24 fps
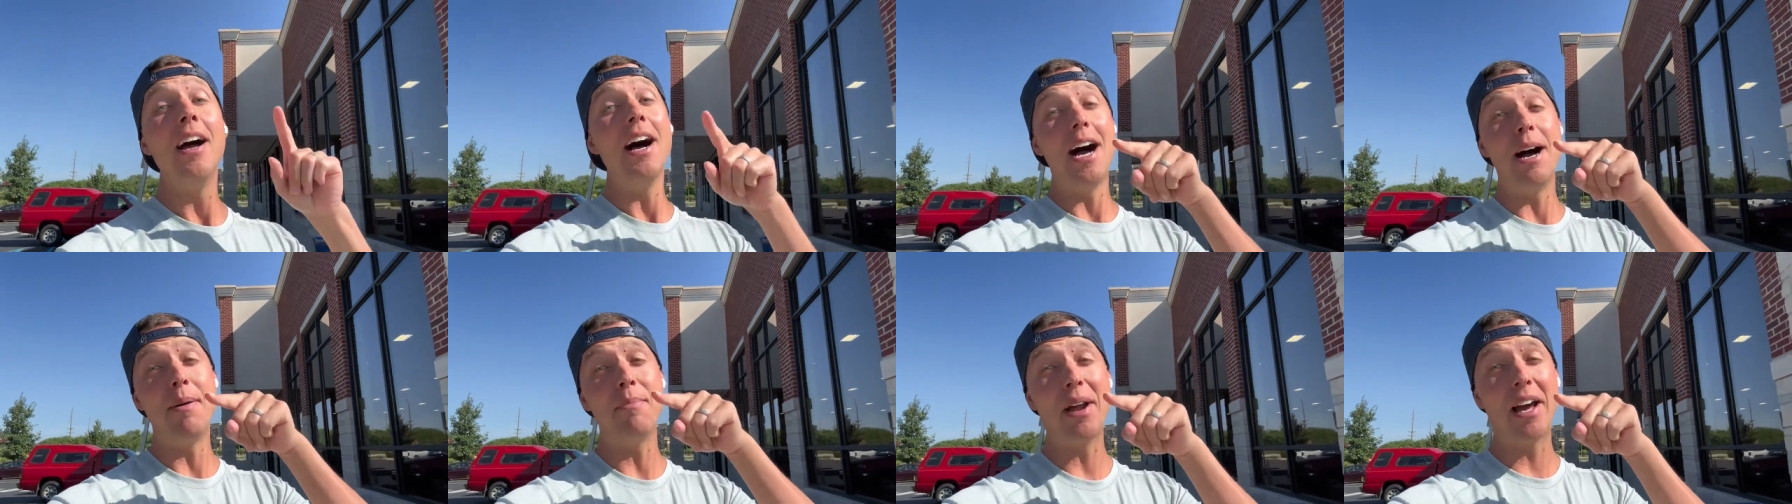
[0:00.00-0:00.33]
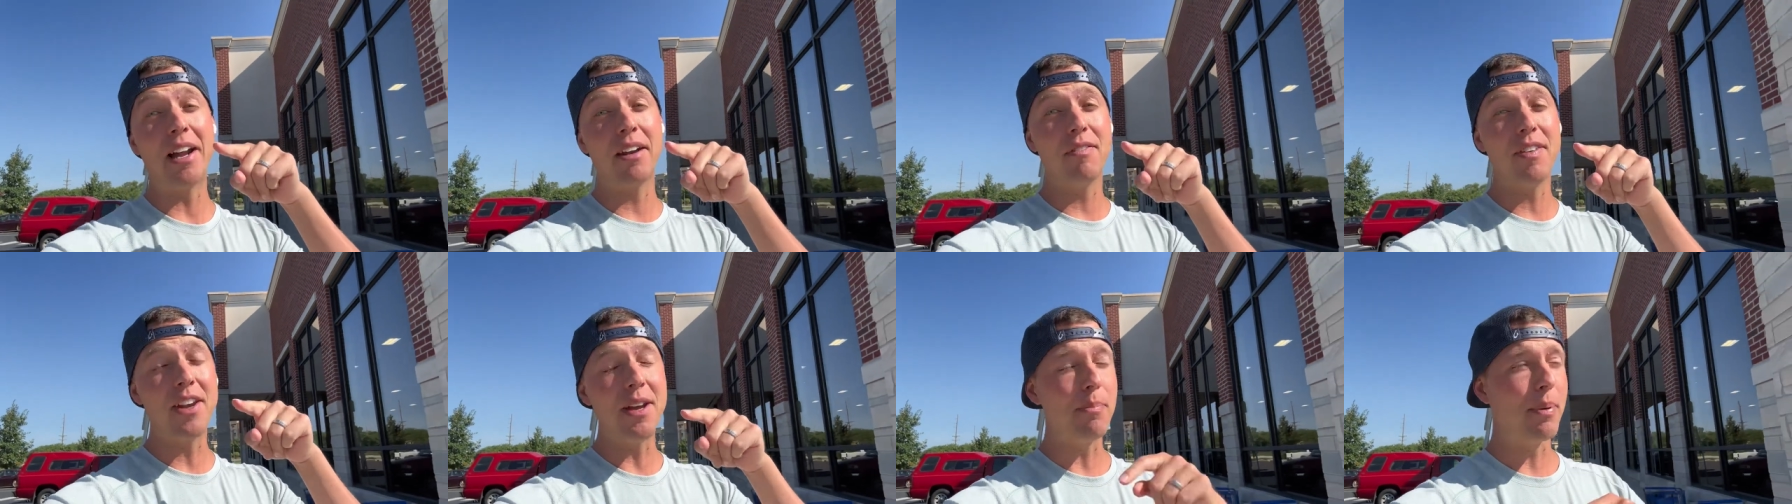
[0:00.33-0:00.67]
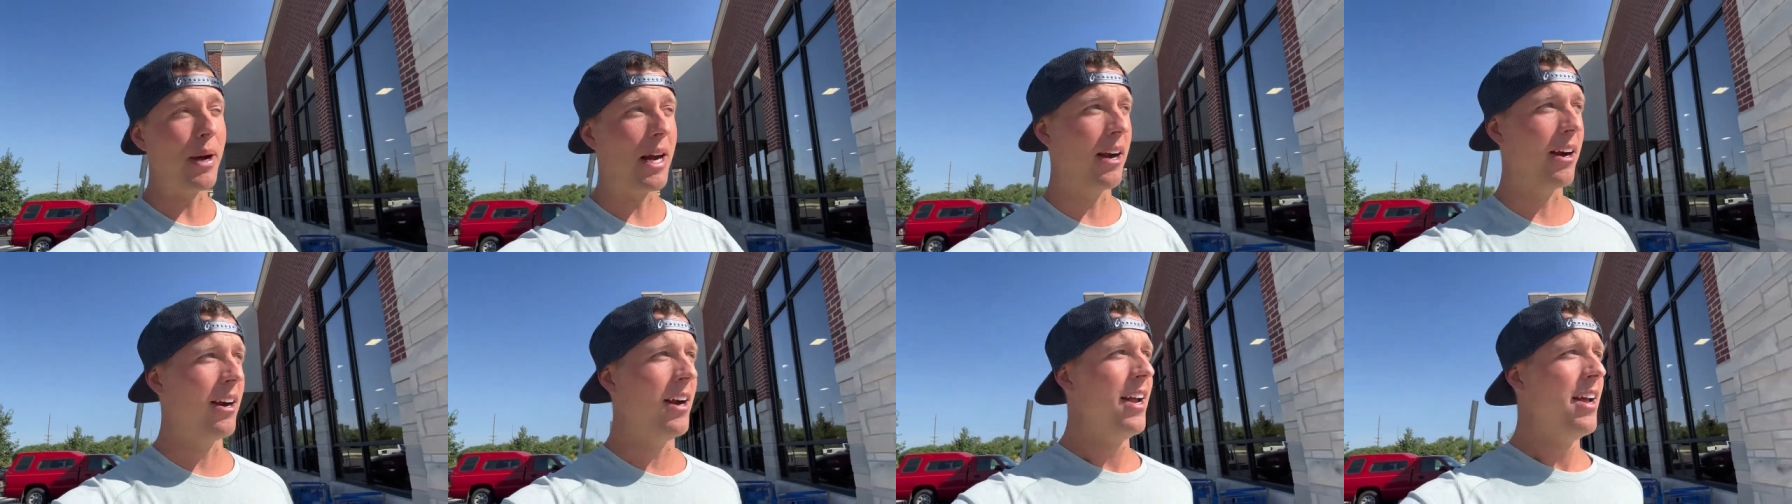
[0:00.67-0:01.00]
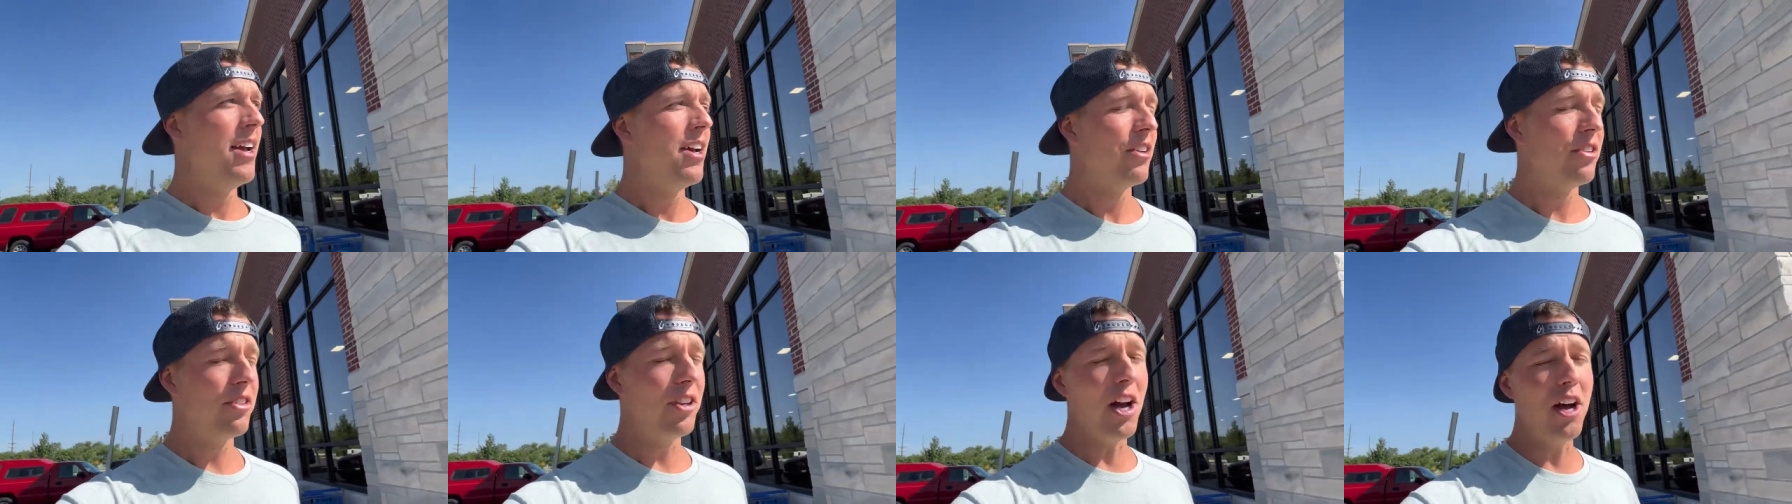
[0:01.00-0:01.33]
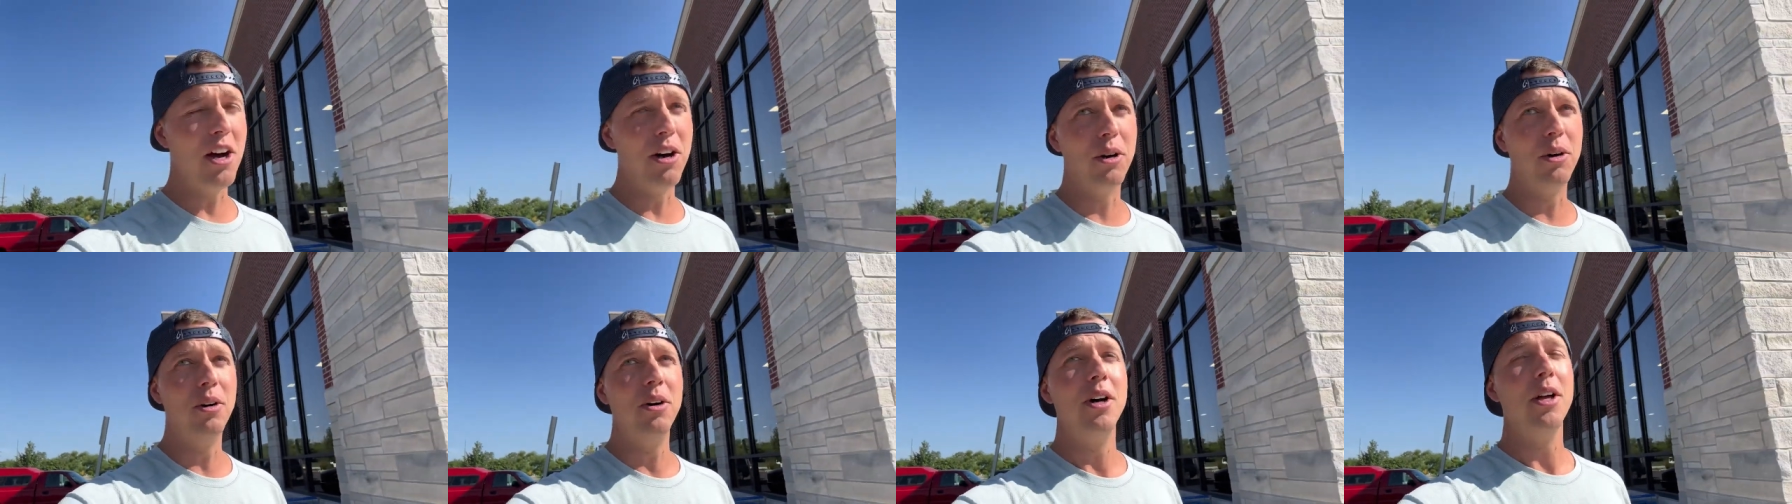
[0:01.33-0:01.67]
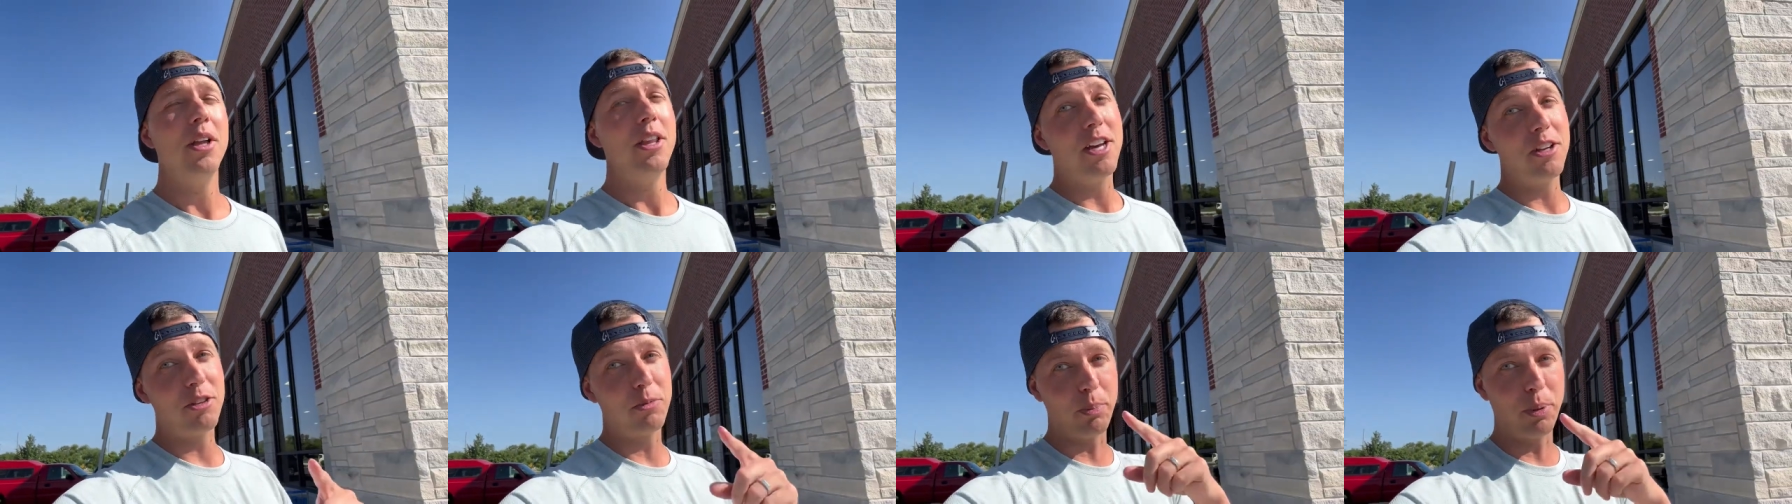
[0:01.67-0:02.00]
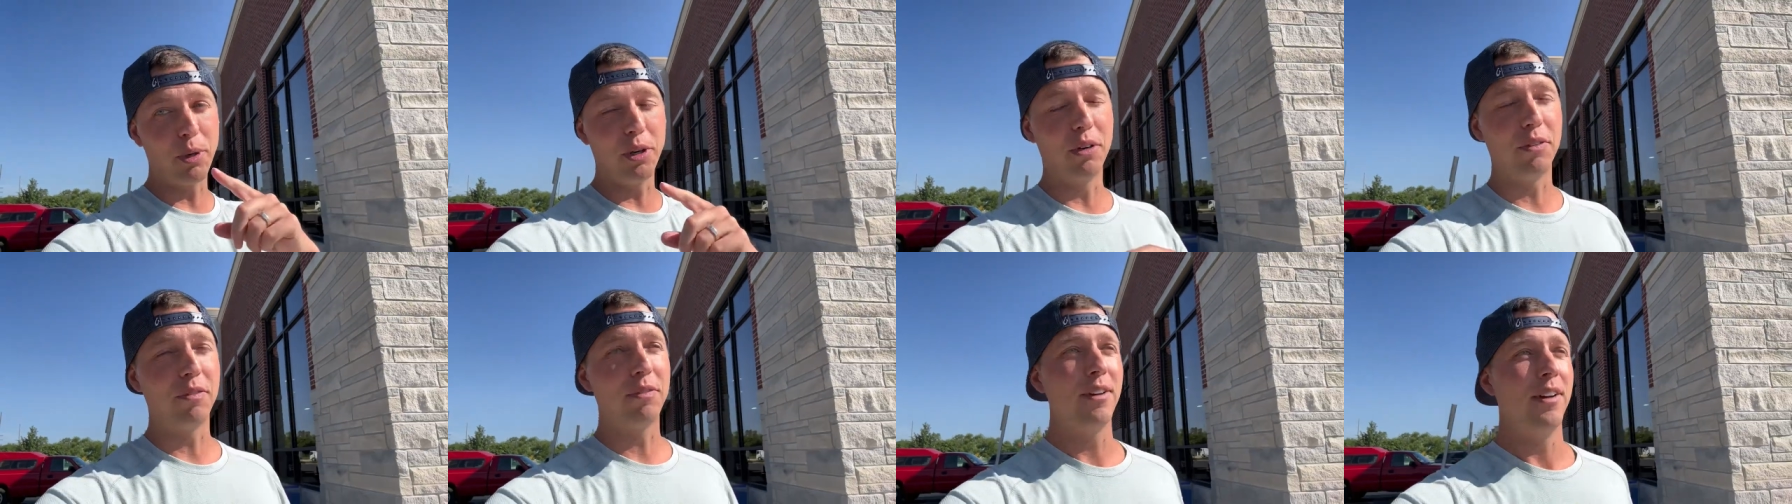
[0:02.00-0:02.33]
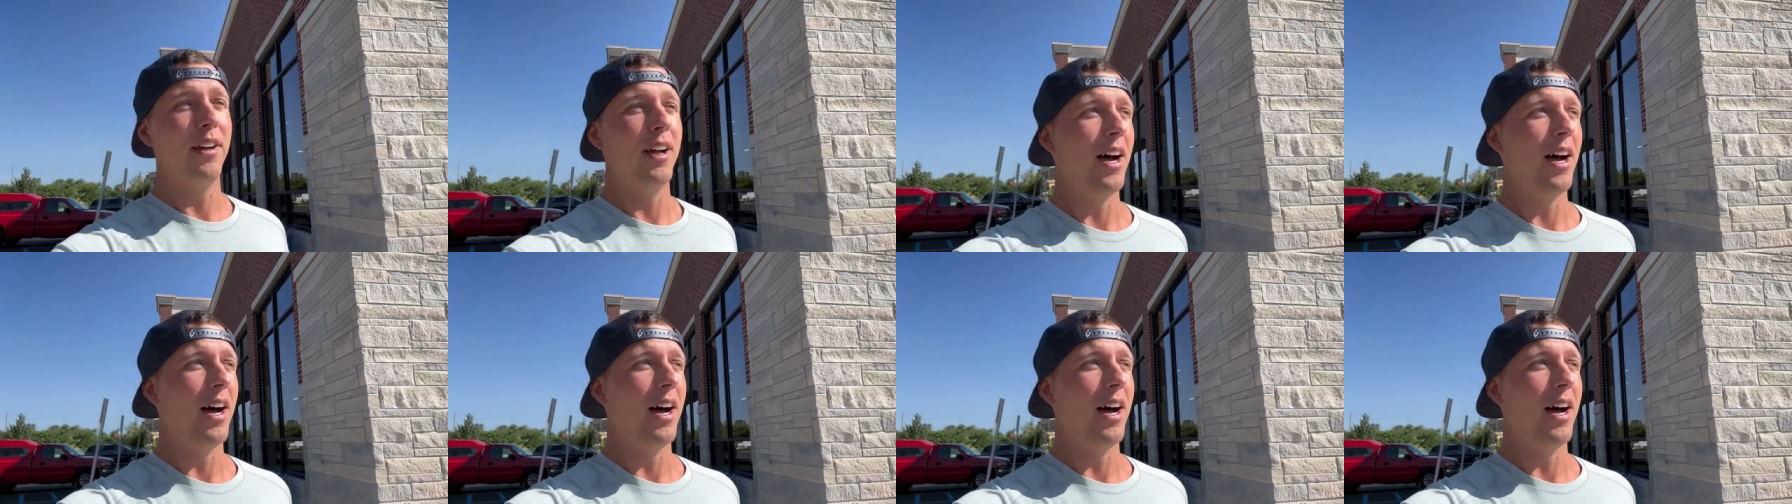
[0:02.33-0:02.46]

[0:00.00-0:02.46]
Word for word: I'm not a vampire. So that's proof.